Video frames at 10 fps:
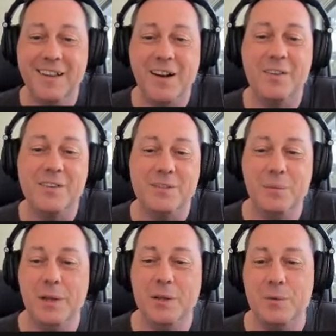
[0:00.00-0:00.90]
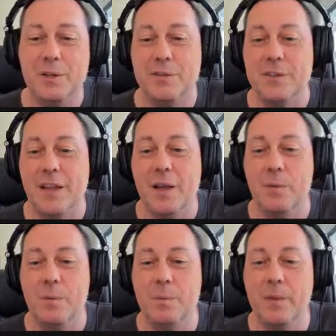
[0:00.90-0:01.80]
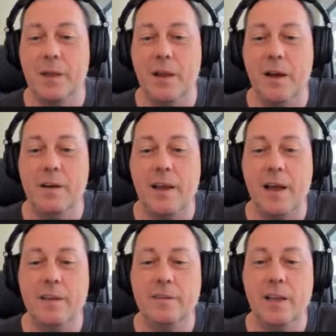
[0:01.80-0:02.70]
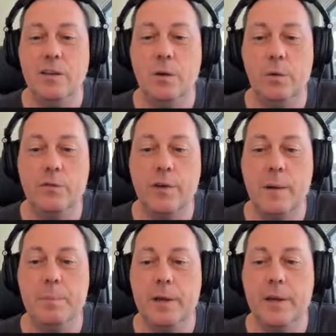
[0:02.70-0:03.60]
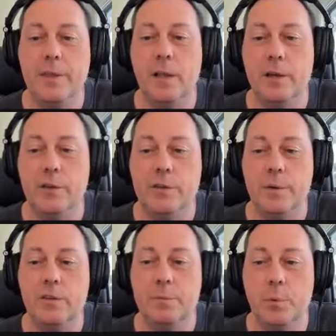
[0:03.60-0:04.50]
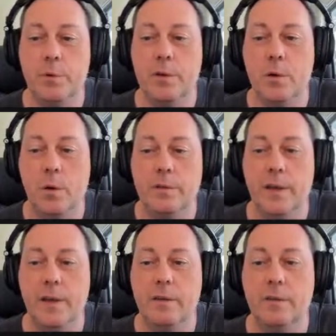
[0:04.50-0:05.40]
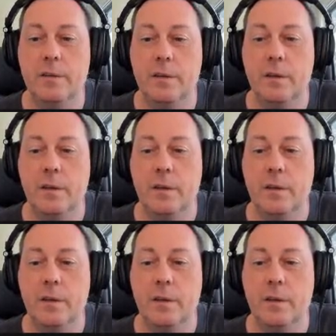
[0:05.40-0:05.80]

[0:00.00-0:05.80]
Oh, more like question. Eric asks, can you also write a plugin that allows you to export the contents?